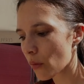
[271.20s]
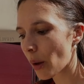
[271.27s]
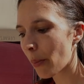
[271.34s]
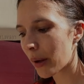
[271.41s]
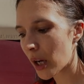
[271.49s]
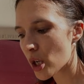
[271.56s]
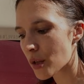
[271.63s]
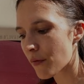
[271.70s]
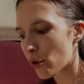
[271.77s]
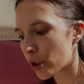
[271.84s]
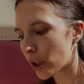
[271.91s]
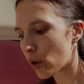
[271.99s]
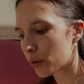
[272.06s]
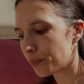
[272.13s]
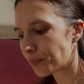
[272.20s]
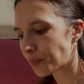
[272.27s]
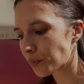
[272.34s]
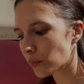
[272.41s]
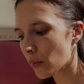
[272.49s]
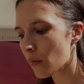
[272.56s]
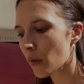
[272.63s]
but it is very good.
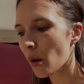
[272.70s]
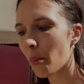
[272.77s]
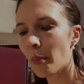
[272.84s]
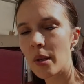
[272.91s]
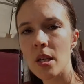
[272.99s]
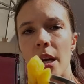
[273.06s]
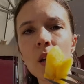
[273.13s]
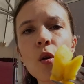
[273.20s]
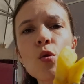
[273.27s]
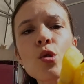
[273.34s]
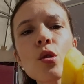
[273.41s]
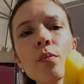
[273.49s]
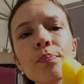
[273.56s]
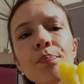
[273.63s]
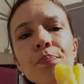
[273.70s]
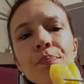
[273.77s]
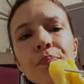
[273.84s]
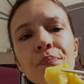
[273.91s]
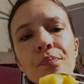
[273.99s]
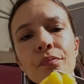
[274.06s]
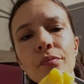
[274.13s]
Potatoes,
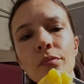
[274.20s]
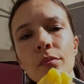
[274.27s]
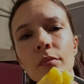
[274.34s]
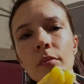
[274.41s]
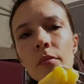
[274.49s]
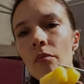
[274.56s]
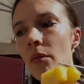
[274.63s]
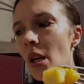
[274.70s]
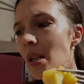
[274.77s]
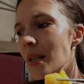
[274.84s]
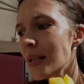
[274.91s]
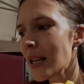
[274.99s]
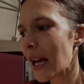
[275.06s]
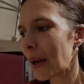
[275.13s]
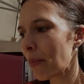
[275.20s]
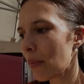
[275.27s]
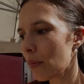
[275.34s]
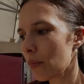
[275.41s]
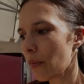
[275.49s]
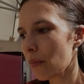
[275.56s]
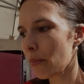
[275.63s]
same,
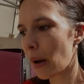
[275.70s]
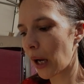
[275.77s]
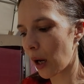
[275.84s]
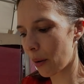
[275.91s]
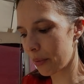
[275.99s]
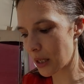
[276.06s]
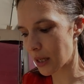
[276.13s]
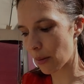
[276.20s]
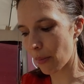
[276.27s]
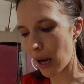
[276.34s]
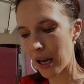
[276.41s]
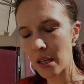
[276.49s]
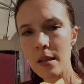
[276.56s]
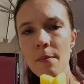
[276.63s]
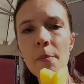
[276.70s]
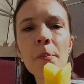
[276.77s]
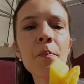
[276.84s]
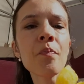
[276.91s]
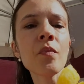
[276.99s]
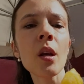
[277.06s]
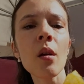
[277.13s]
my hubby's and mine's.
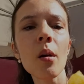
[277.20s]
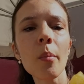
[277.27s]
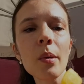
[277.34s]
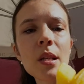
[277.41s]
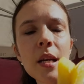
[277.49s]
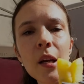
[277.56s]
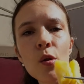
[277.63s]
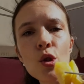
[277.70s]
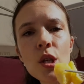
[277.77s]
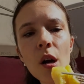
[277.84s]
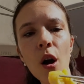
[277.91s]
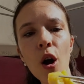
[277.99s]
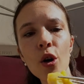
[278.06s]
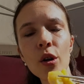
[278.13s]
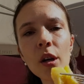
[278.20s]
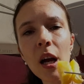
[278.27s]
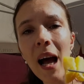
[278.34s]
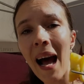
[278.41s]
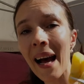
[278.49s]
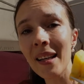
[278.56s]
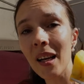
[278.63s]
Potatoes are
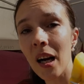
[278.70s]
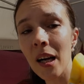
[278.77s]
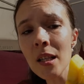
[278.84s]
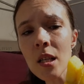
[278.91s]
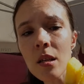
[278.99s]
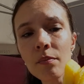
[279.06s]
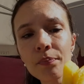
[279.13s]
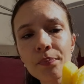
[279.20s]
hand cut